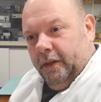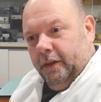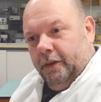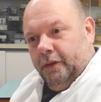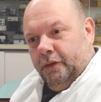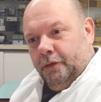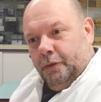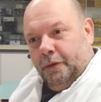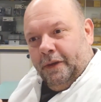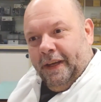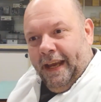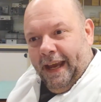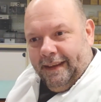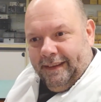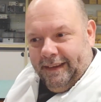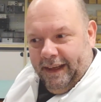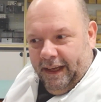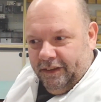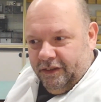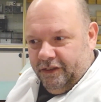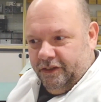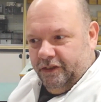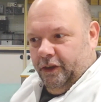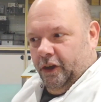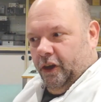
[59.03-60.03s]
To get
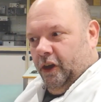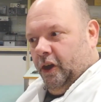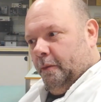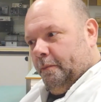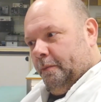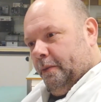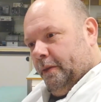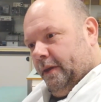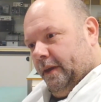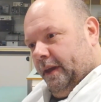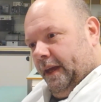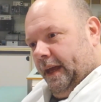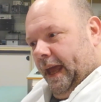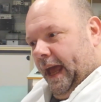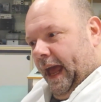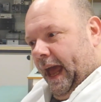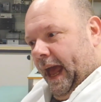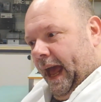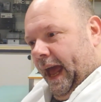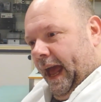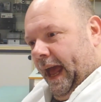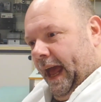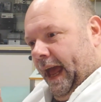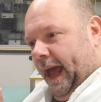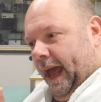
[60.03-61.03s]
this job,
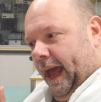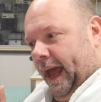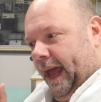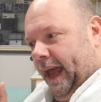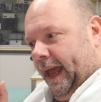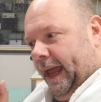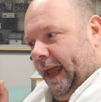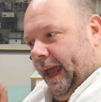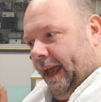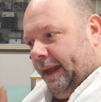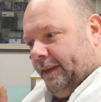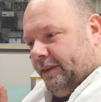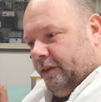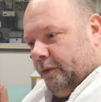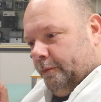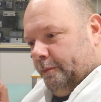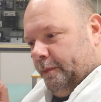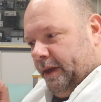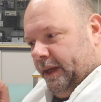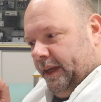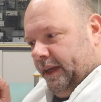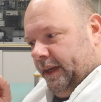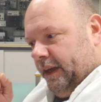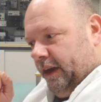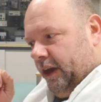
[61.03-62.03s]
I had to
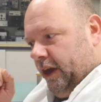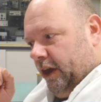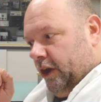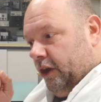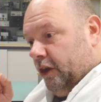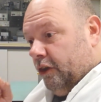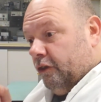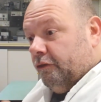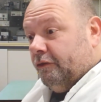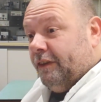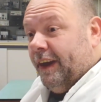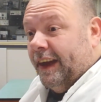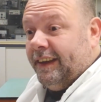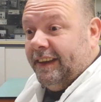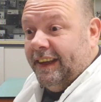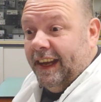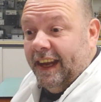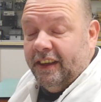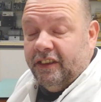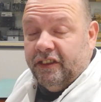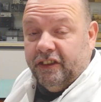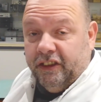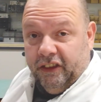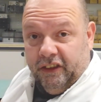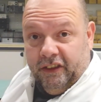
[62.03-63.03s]
be a
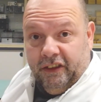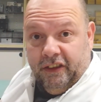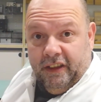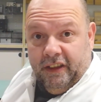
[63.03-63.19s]
radiation